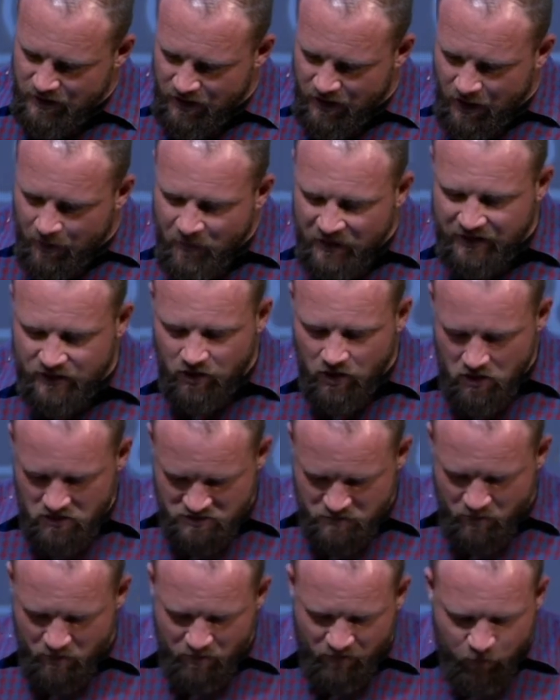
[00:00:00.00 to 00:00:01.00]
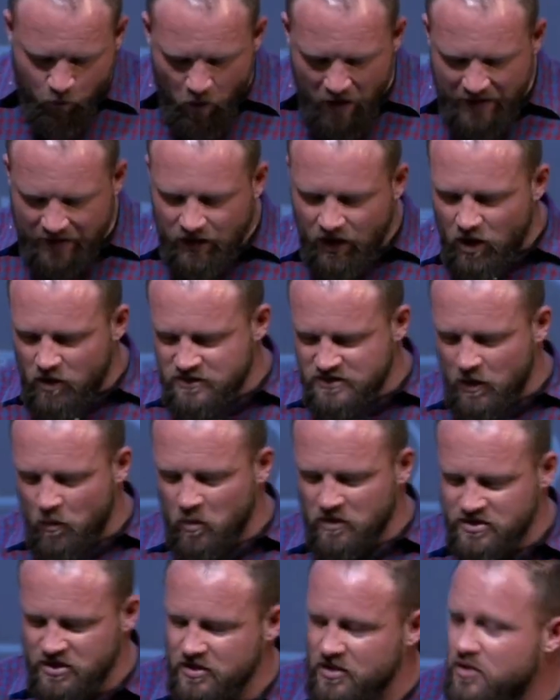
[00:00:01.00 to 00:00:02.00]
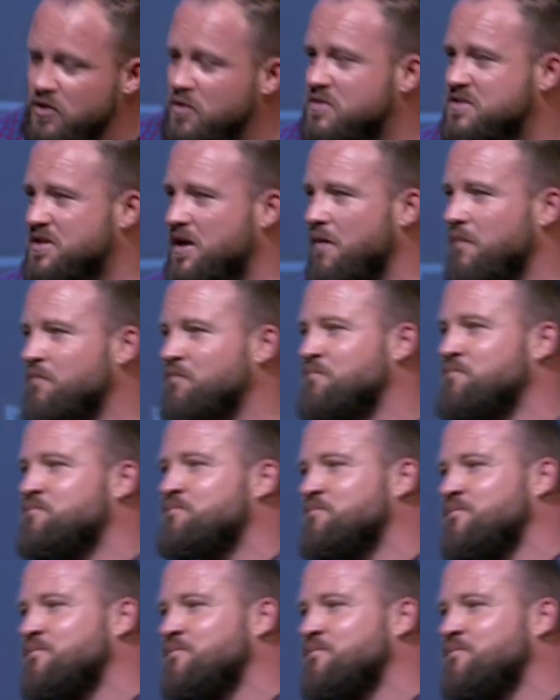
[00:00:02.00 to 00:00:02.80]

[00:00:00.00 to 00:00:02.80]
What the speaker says: I'm going to close, but before I close, I want you to do something